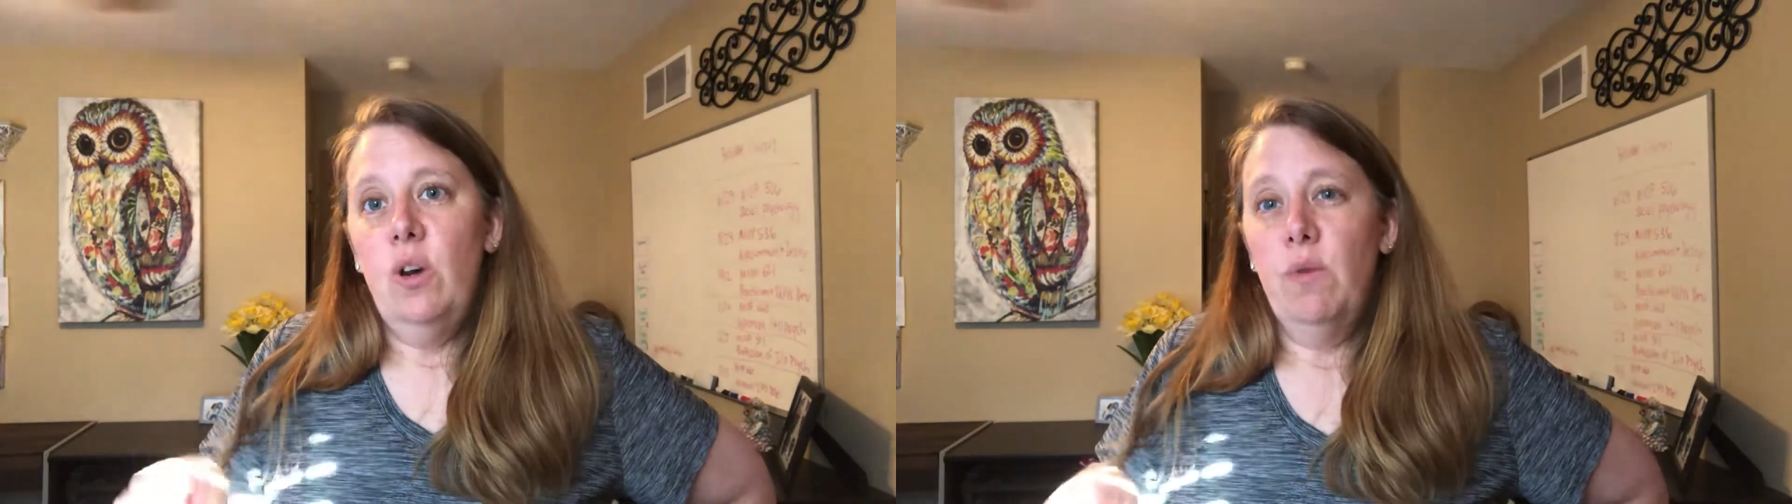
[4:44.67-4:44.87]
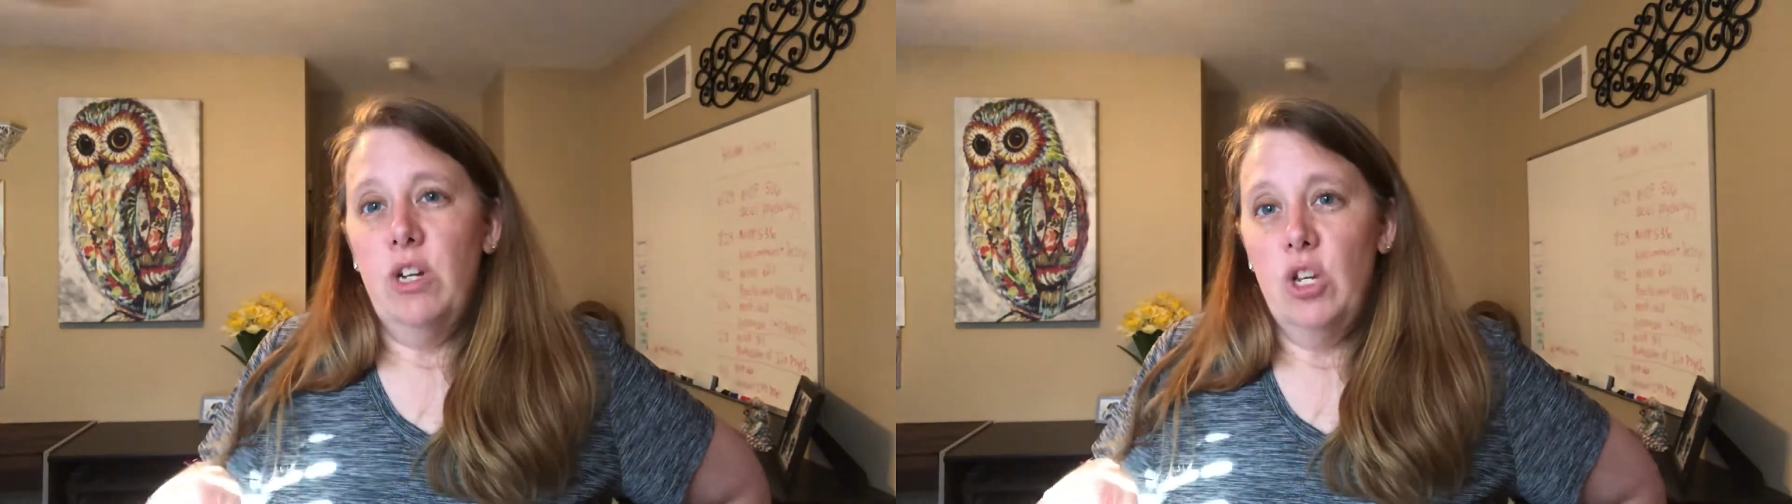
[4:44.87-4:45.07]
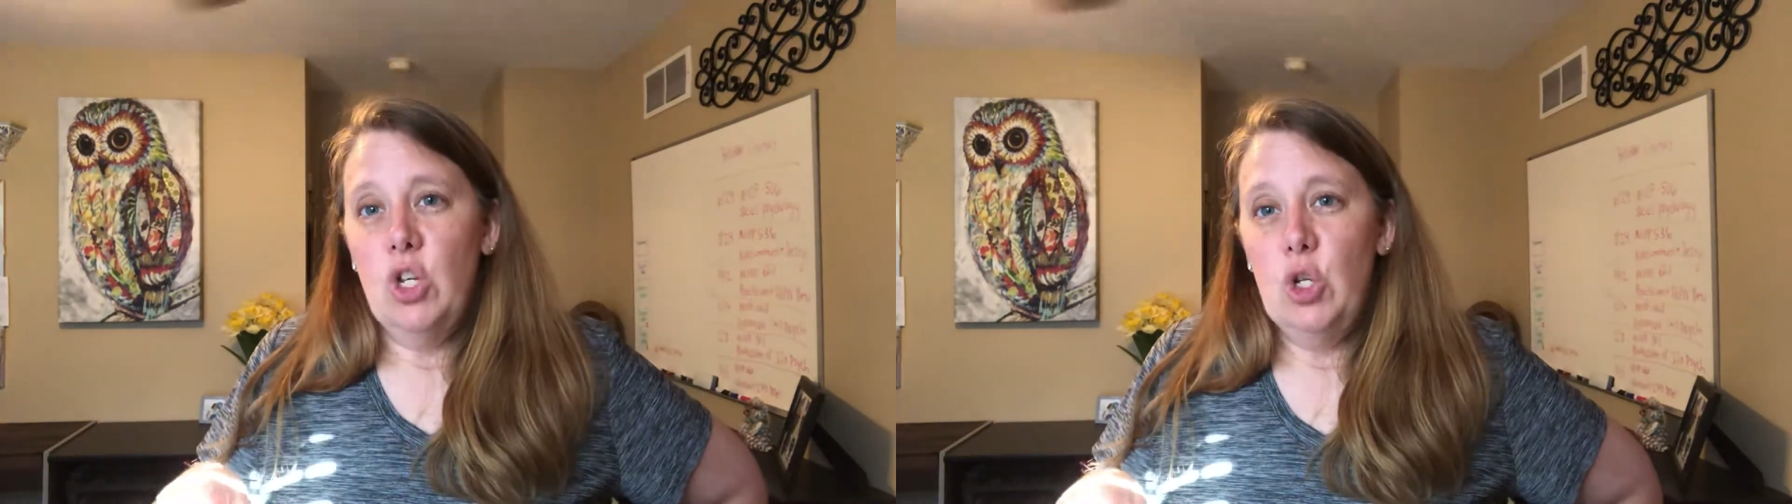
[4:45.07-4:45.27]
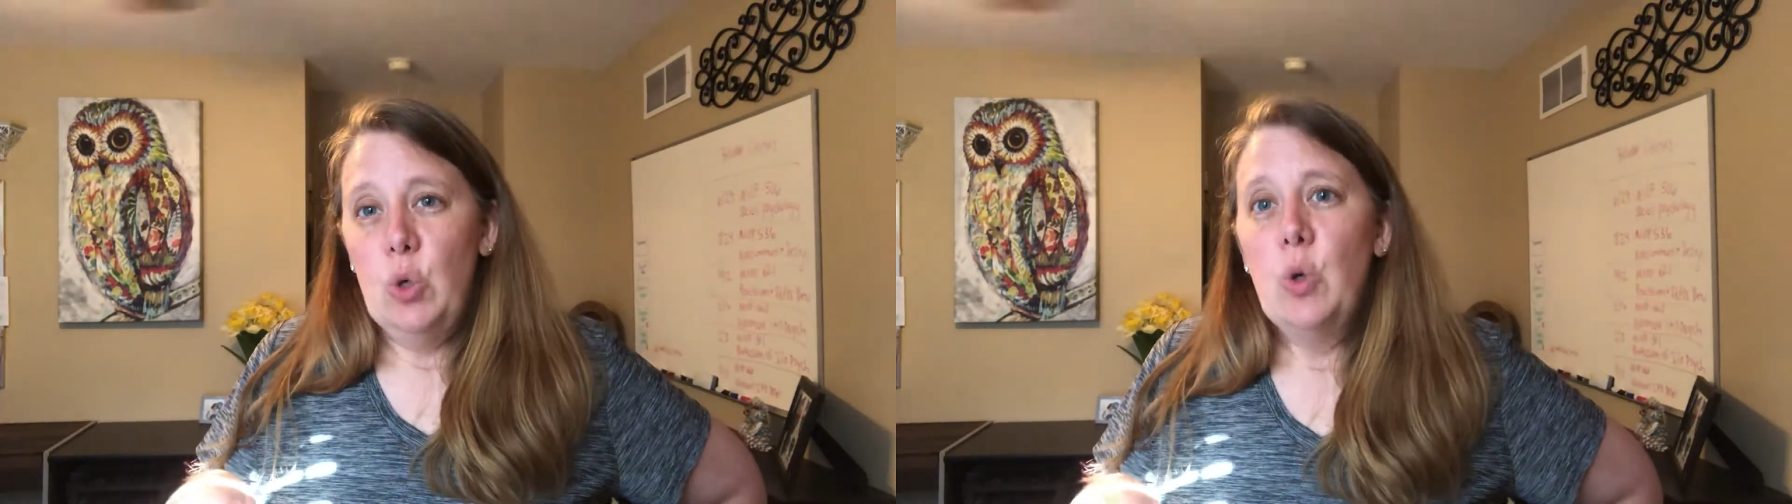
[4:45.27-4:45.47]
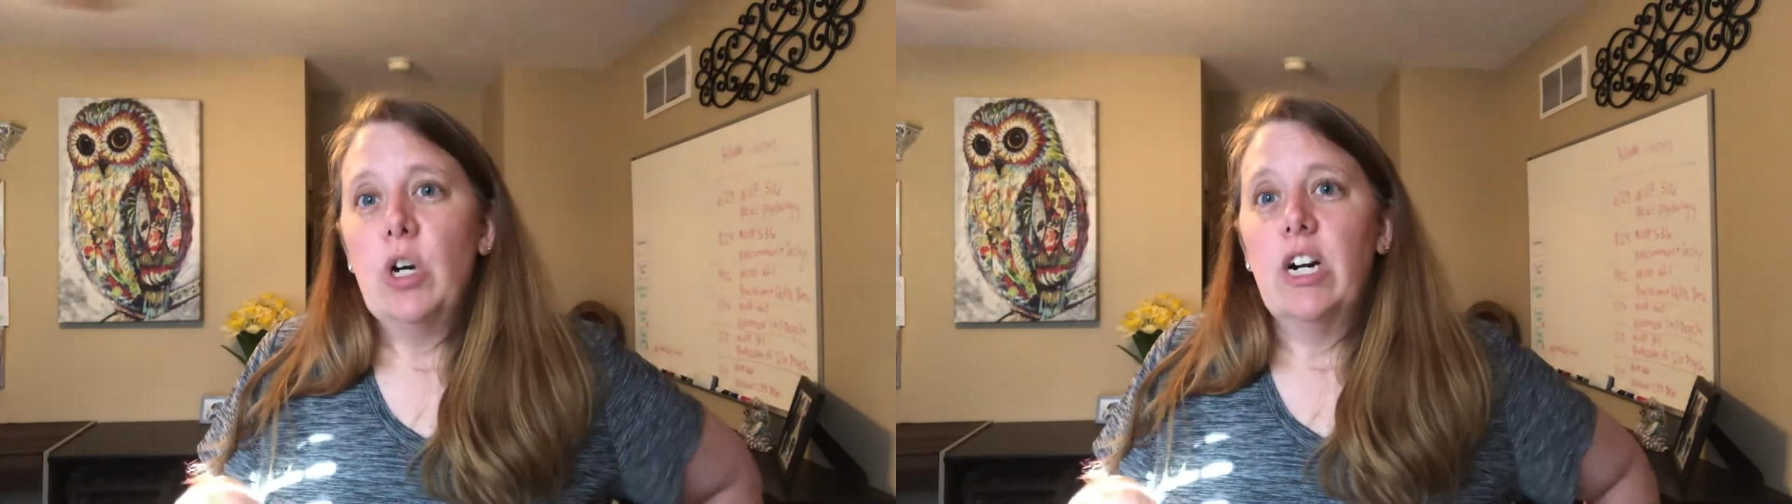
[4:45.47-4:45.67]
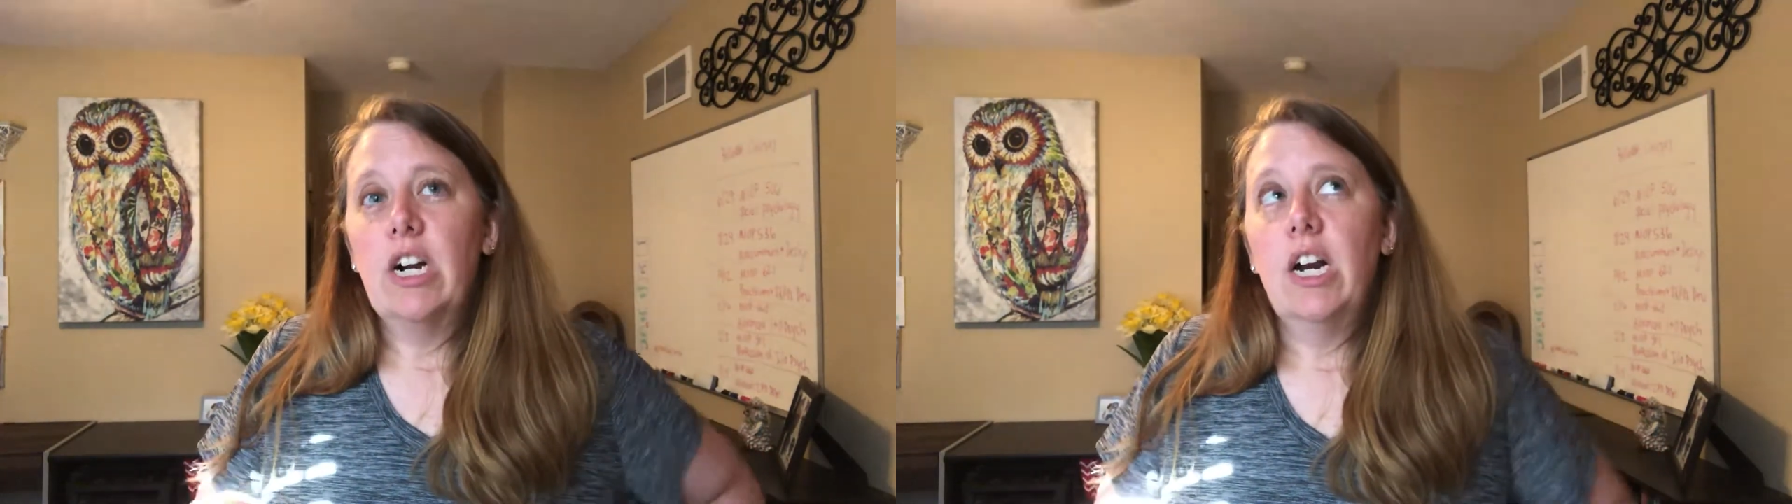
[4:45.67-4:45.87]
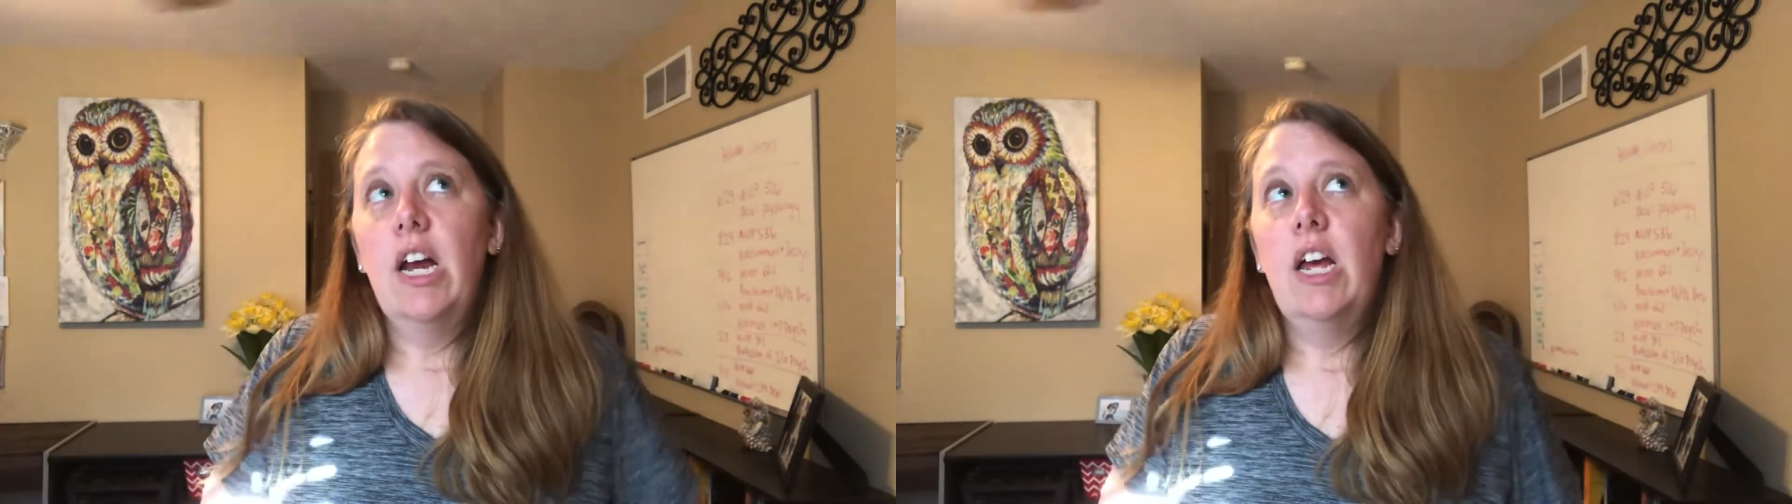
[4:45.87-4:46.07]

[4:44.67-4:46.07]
go into the store,